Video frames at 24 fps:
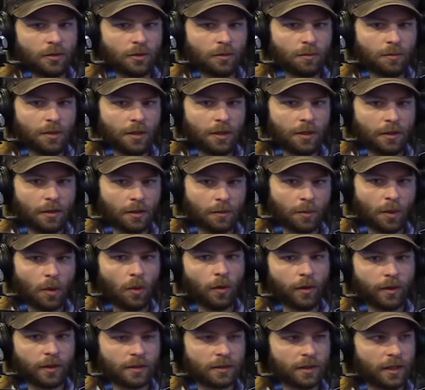to be a
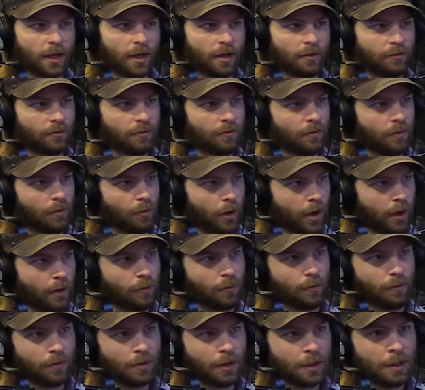polling staff.
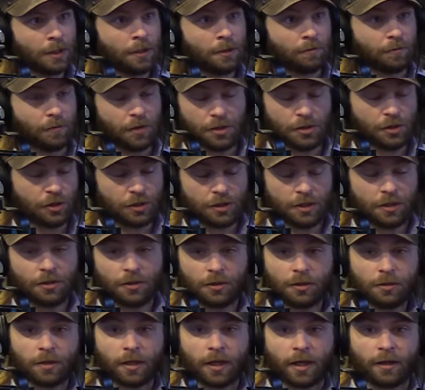Well, they just didn't
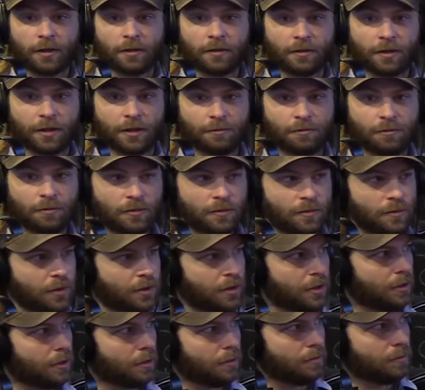do that.
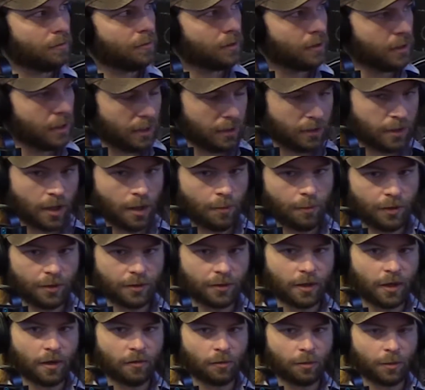The incumbent
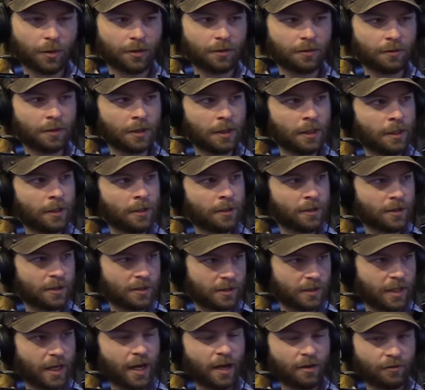government
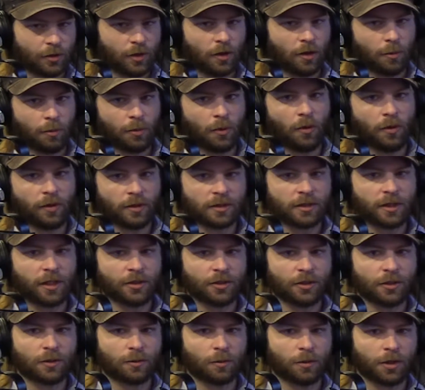staffed all the polling
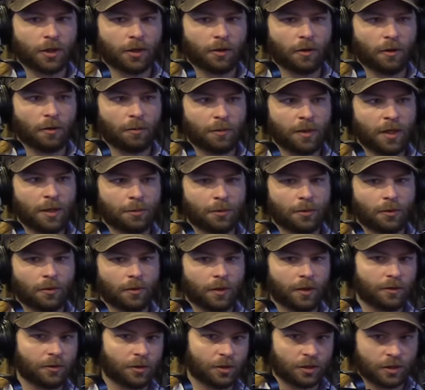stations with their own people
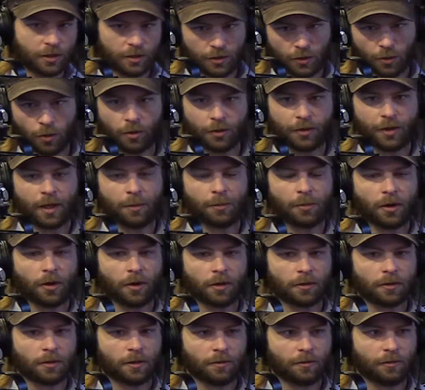and just ignored that part
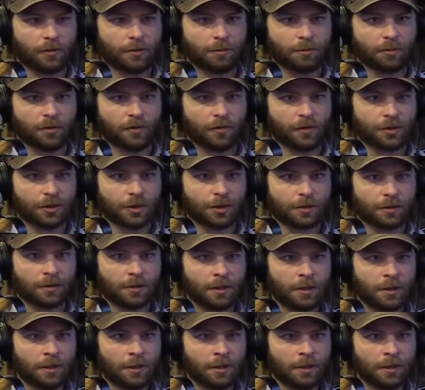of the provision.